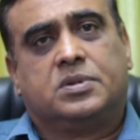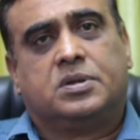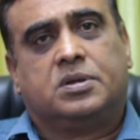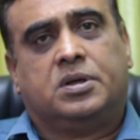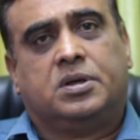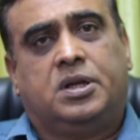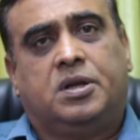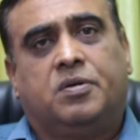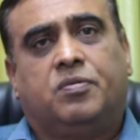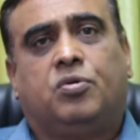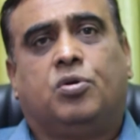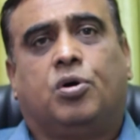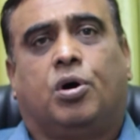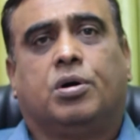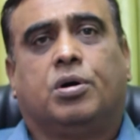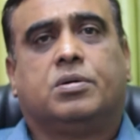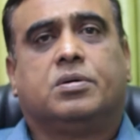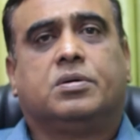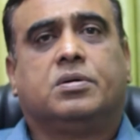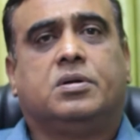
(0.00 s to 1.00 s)

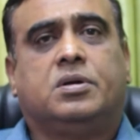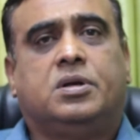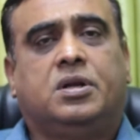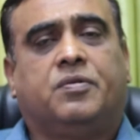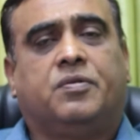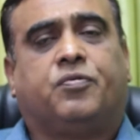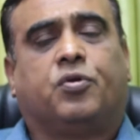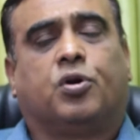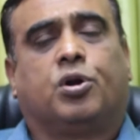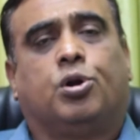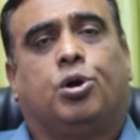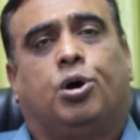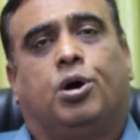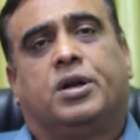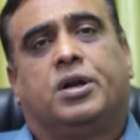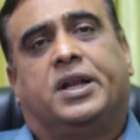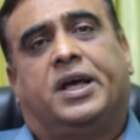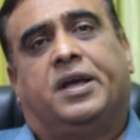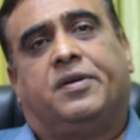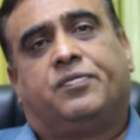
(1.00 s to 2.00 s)
live for long
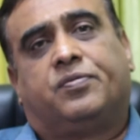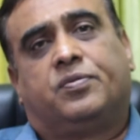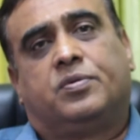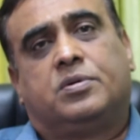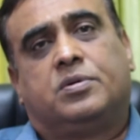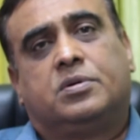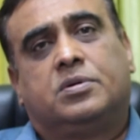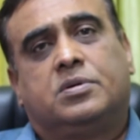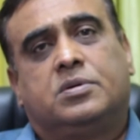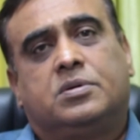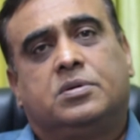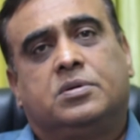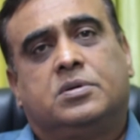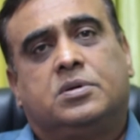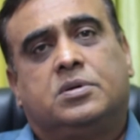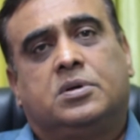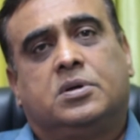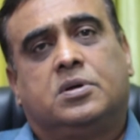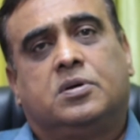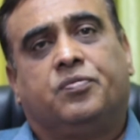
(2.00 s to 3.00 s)
life
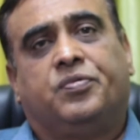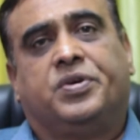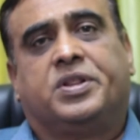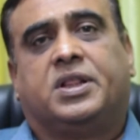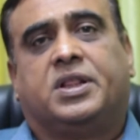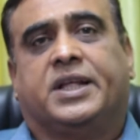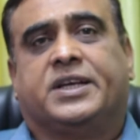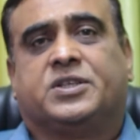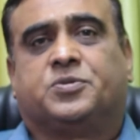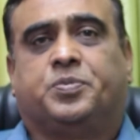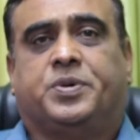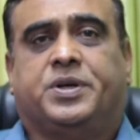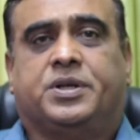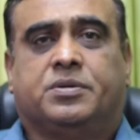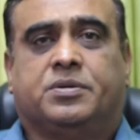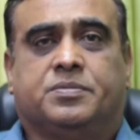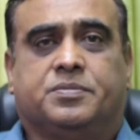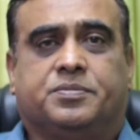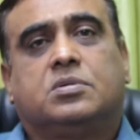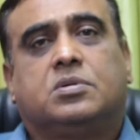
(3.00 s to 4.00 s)
with less pain.
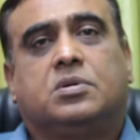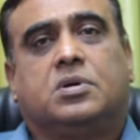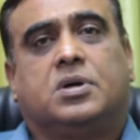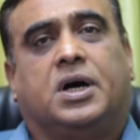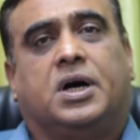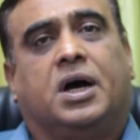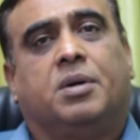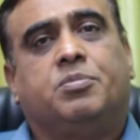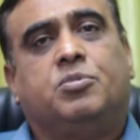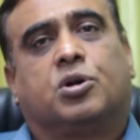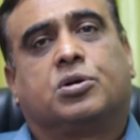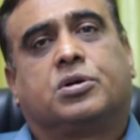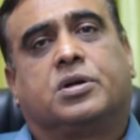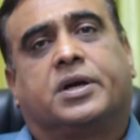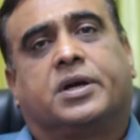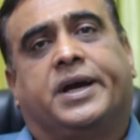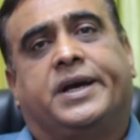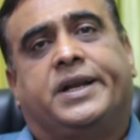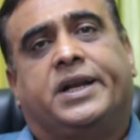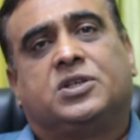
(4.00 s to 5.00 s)
I am Dr.
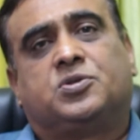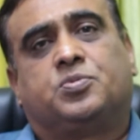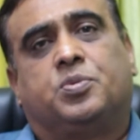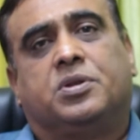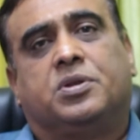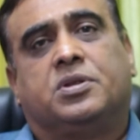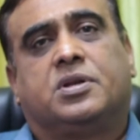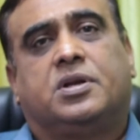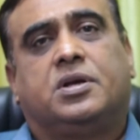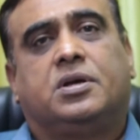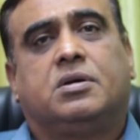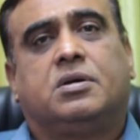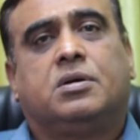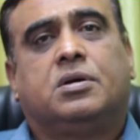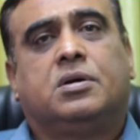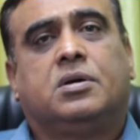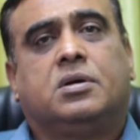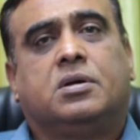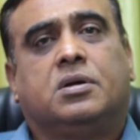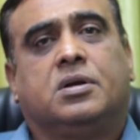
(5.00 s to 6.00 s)
Kailash Mantri,
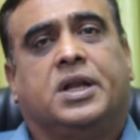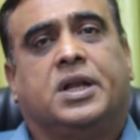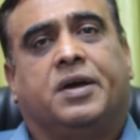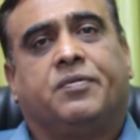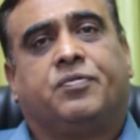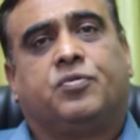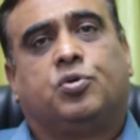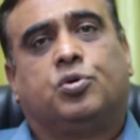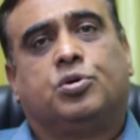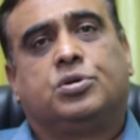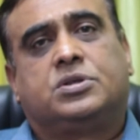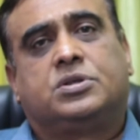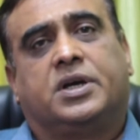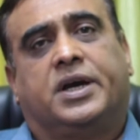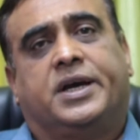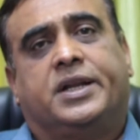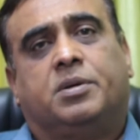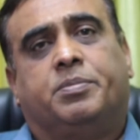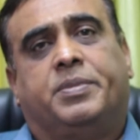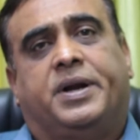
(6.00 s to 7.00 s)
life coach
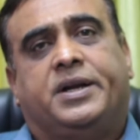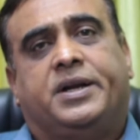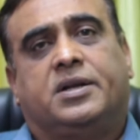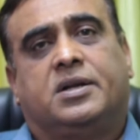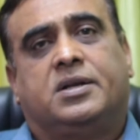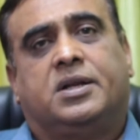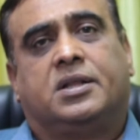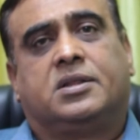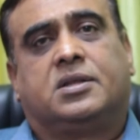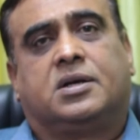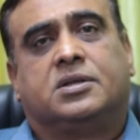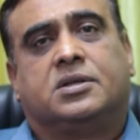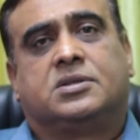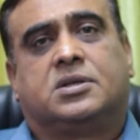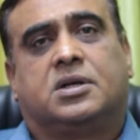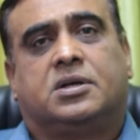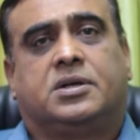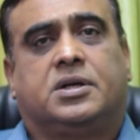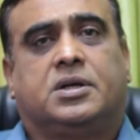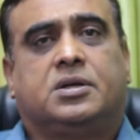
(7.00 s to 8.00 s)
and a mental health
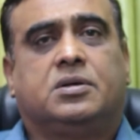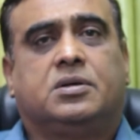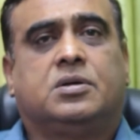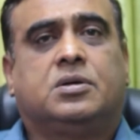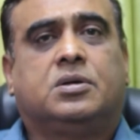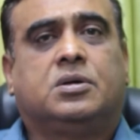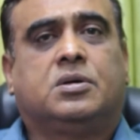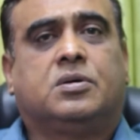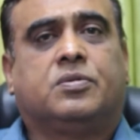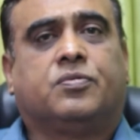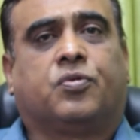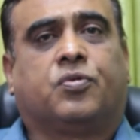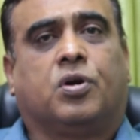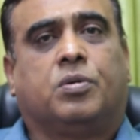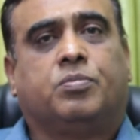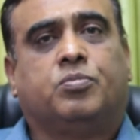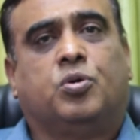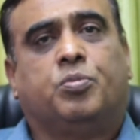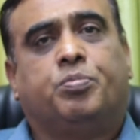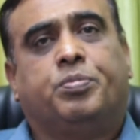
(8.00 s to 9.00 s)
consultant
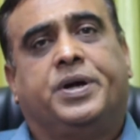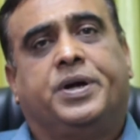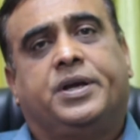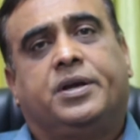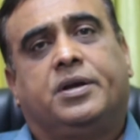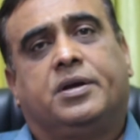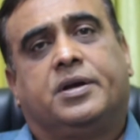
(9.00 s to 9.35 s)
from Mumbai,